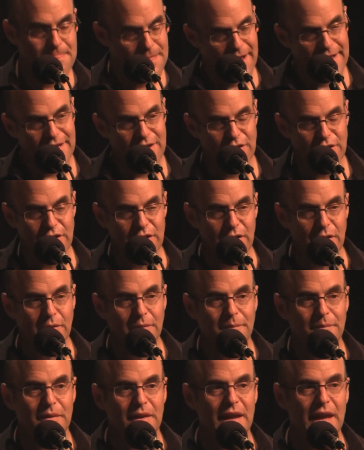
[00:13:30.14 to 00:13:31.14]
Like you
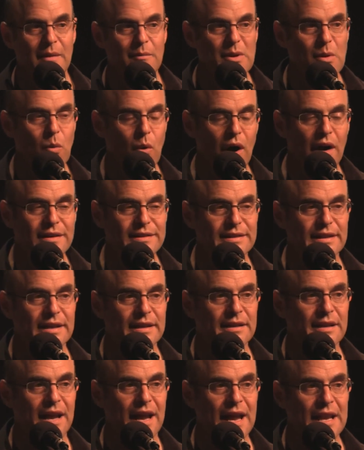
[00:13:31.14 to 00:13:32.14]
do. And we walked
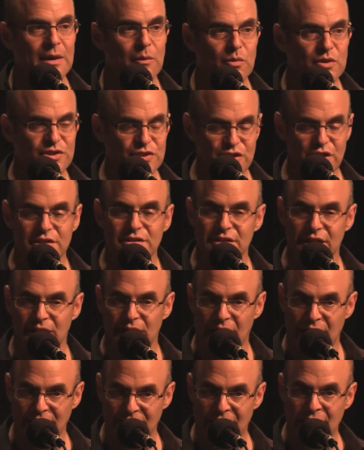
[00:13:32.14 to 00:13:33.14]
in, and it was just at
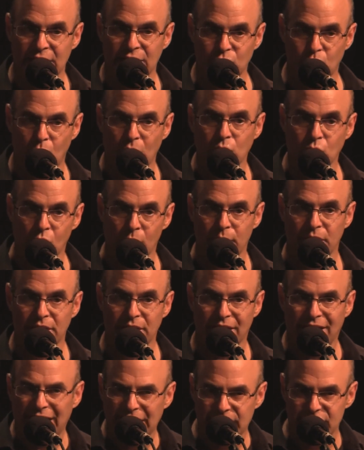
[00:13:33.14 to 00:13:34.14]
the end of one woman,
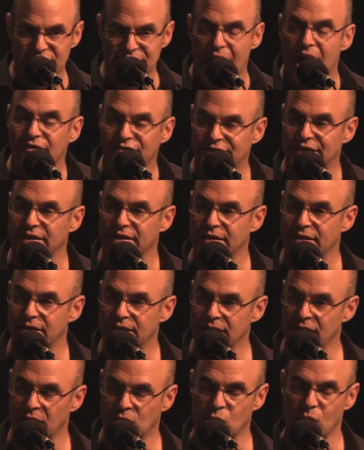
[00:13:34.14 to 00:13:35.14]
a kind of zaftig
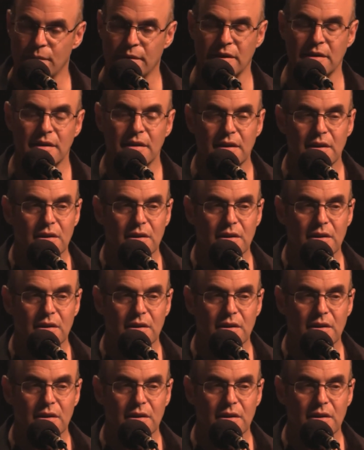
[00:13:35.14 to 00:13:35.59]
young woman